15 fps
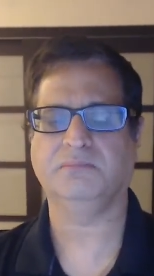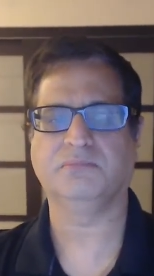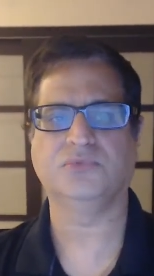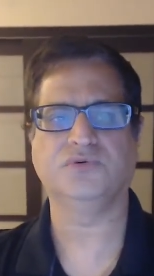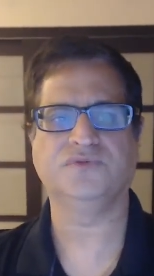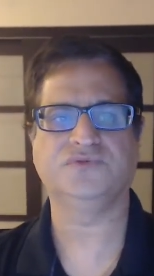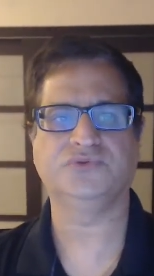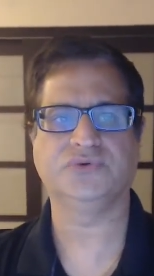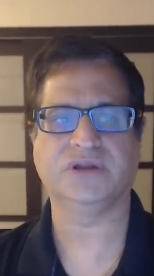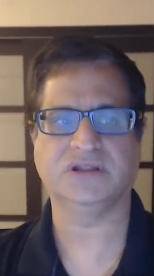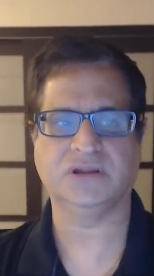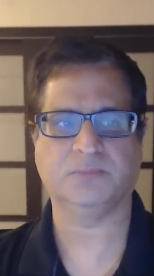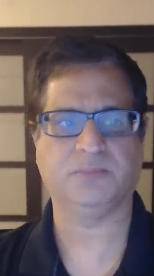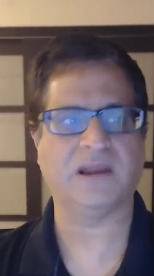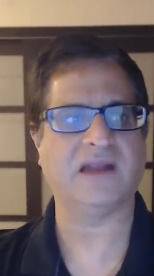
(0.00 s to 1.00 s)
moved to
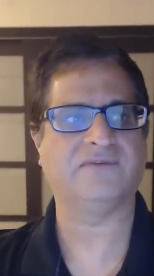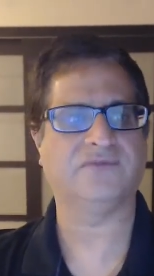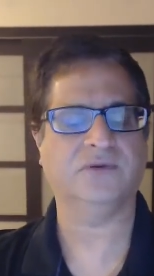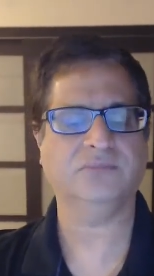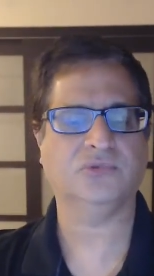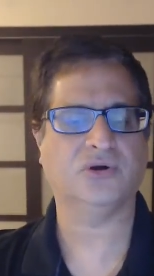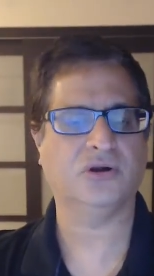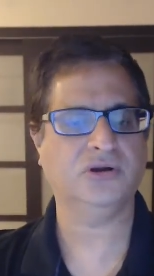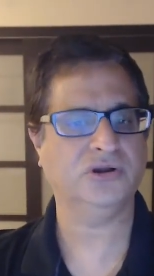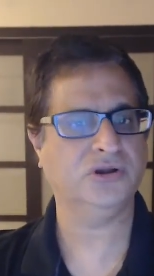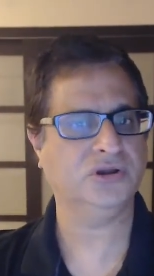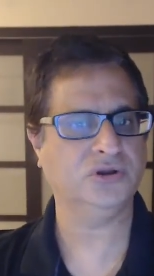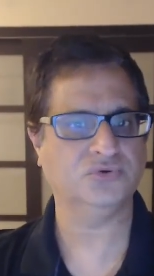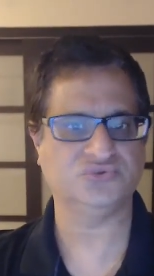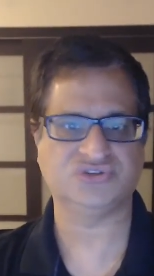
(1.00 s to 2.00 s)
another platform called
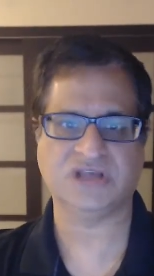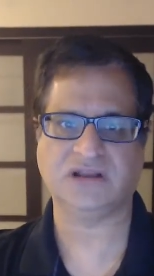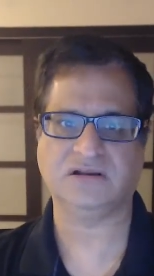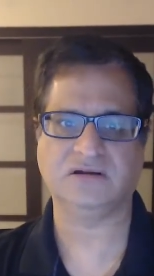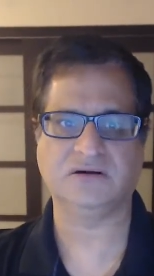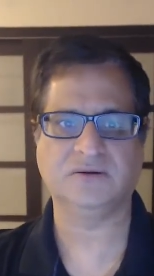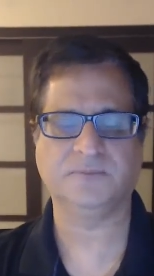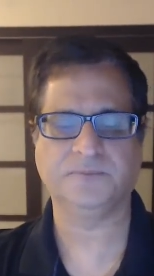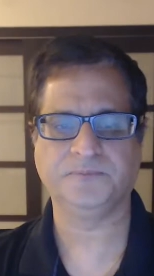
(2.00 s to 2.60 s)
NewZenler.